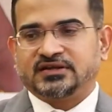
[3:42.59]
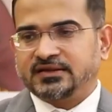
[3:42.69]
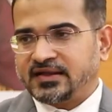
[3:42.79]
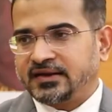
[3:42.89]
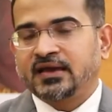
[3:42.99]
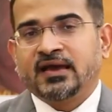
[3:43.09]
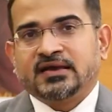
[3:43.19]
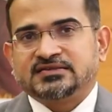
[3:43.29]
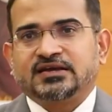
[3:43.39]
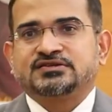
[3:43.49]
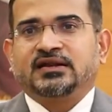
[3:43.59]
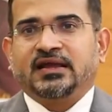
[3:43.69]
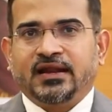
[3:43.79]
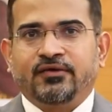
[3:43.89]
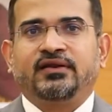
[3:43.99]
is that Section
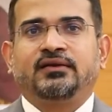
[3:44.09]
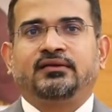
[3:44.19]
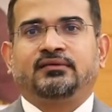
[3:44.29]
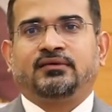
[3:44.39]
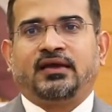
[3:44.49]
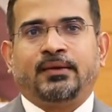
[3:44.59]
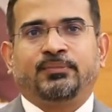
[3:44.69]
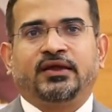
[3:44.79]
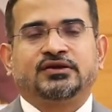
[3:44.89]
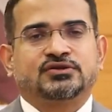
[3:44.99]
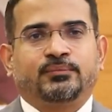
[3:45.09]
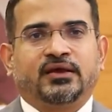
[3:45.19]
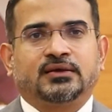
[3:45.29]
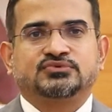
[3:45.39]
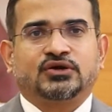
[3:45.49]
11 application
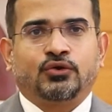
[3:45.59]
becomes